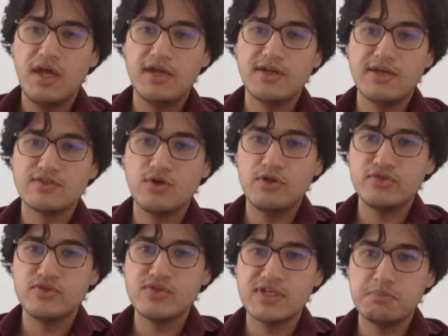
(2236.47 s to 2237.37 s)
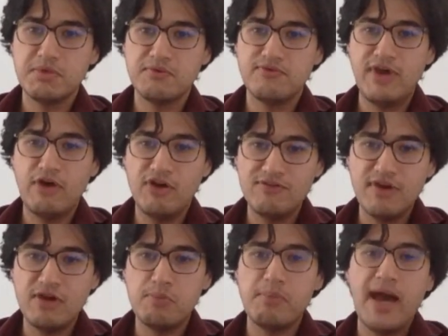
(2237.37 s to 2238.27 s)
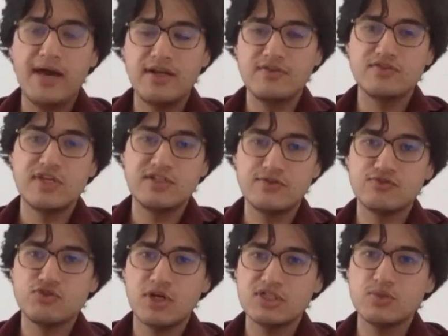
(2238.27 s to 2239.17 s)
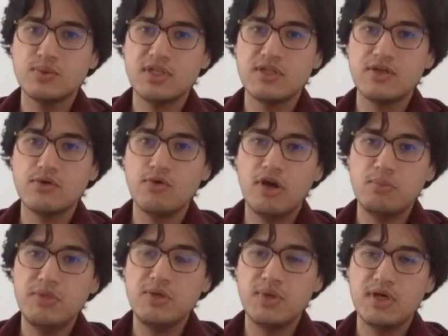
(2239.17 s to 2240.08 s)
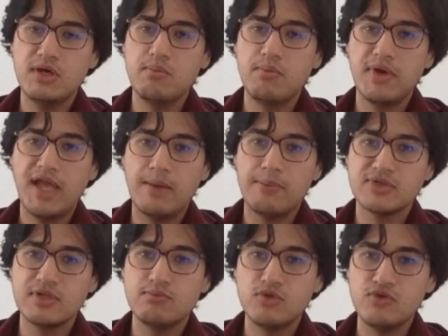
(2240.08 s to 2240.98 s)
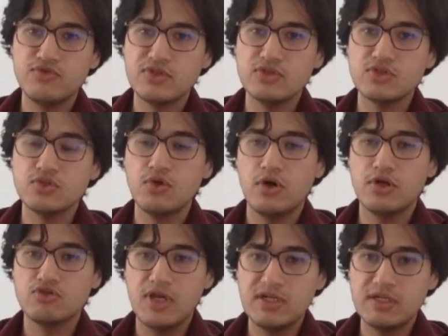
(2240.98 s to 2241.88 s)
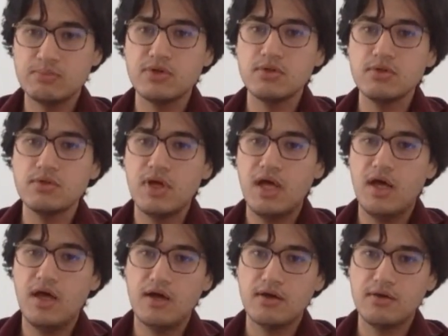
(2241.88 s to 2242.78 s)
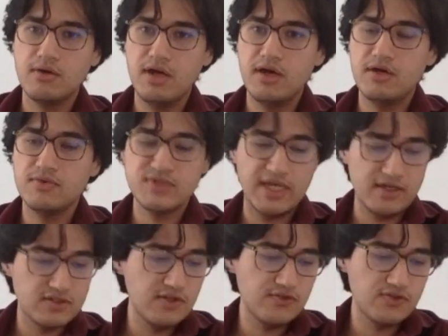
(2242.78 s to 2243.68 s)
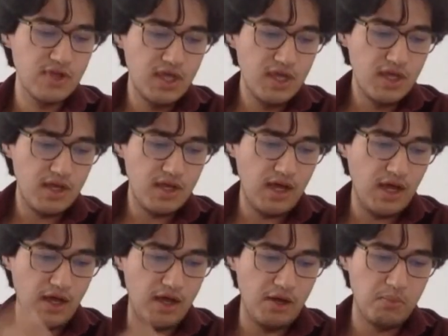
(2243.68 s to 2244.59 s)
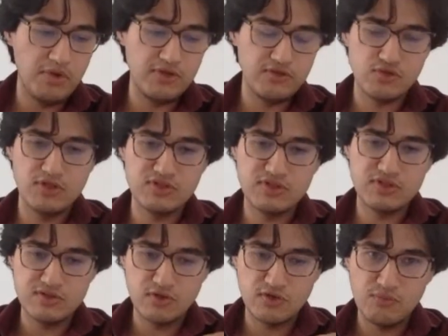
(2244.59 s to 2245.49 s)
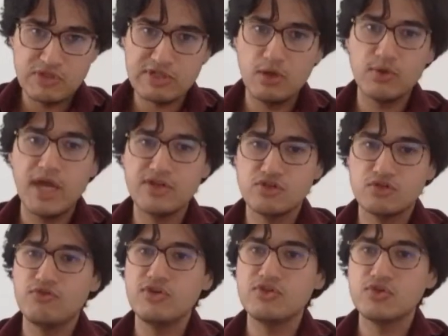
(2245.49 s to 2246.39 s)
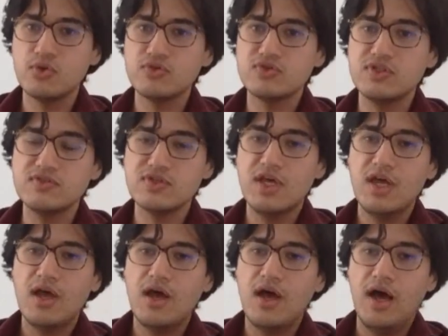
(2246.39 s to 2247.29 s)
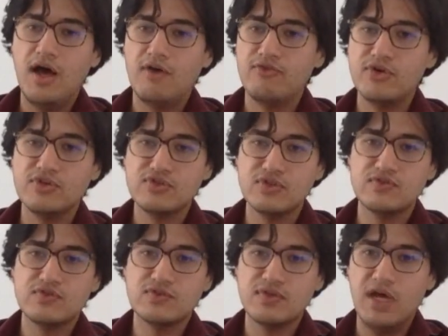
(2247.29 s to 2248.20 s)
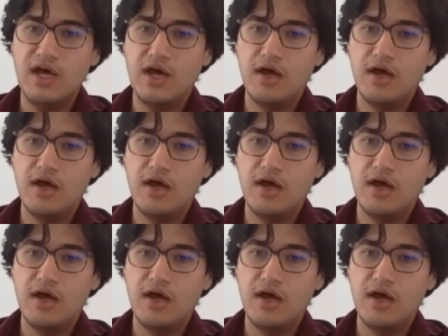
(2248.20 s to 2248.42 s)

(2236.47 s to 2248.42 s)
It has also set up a very, very bad incentive structure within the economy where capital moves into non-tradable sectors. So there's a sort of misallocation of resources. For instance,